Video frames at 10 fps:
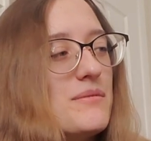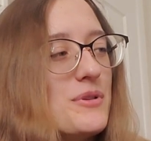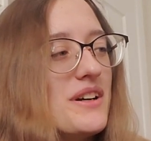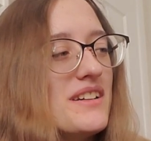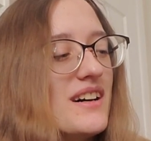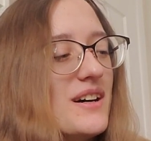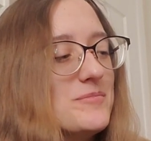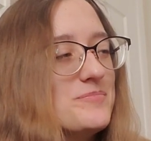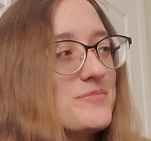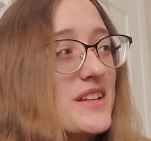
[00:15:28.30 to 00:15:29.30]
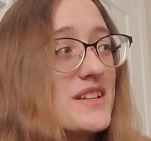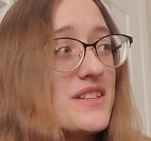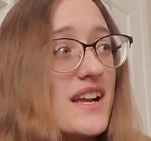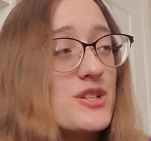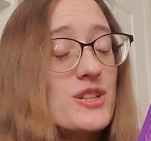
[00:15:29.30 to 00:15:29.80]
But it is
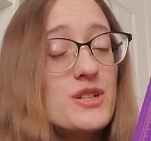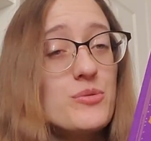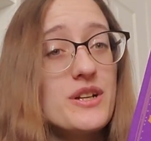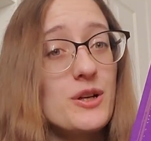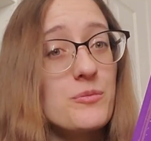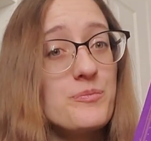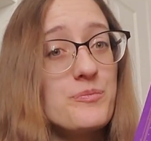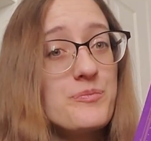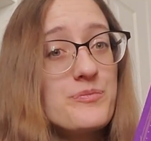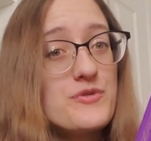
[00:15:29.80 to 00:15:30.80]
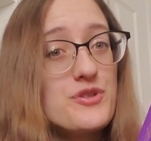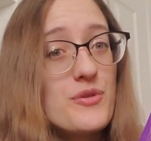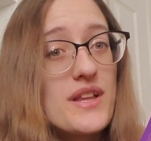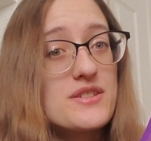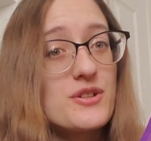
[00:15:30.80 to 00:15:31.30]
actually queer, so
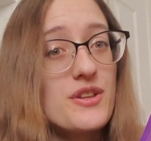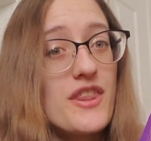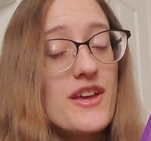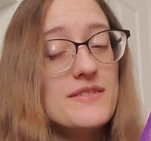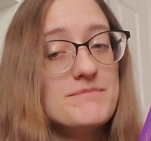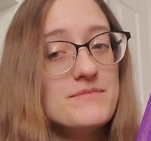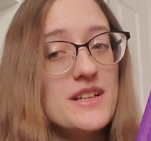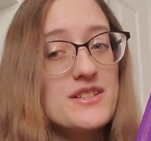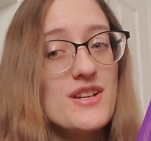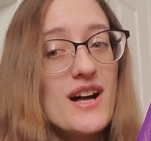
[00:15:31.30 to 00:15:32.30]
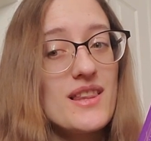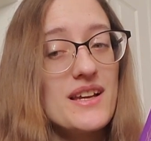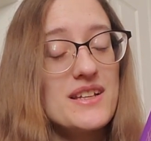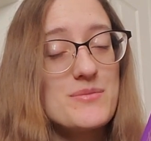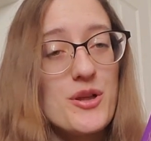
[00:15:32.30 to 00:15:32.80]
that's a good thing. It's not
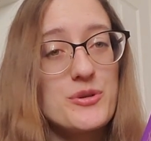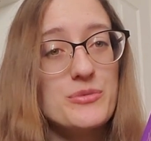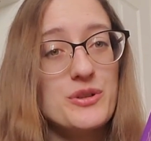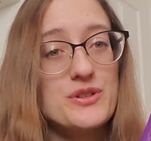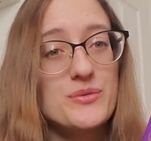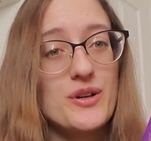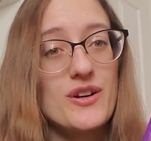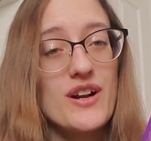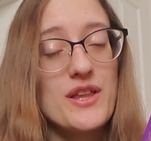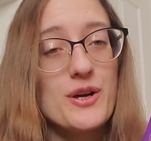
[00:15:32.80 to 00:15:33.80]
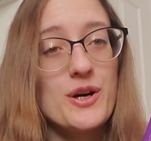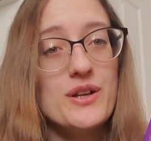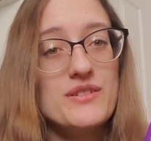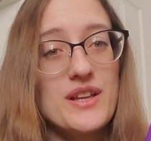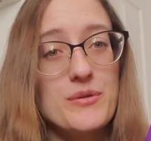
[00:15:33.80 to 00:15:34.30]
like some other books where I
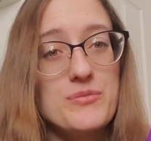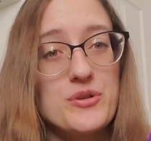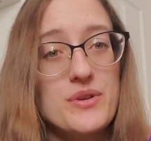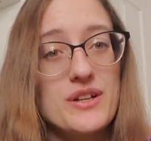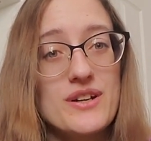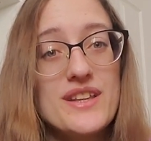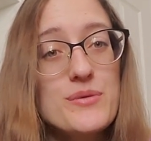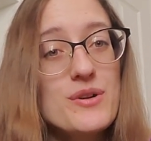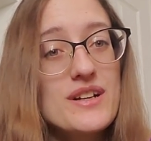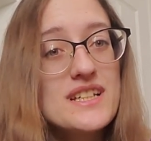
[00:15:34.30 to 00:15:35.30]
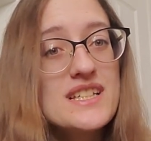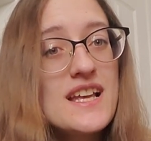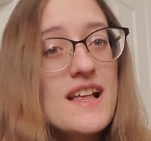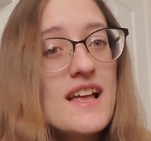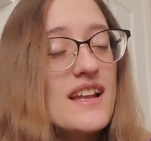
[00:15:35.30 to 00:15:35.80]
thought they would be queer and they weren't,
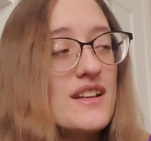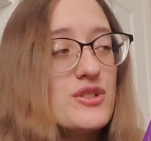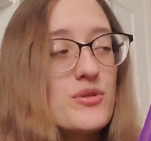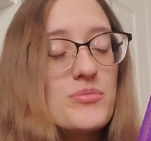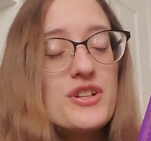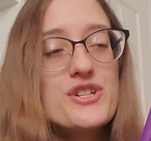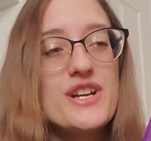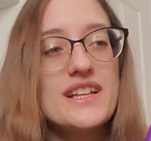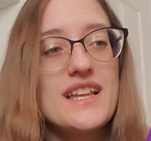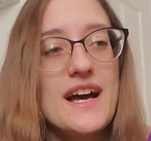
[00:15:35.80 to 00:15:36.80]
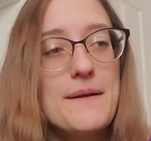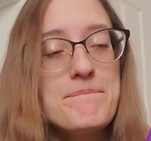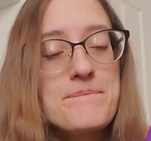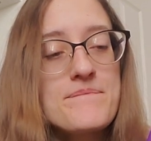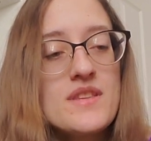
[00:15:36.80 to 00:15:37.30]
and I do appreciate that.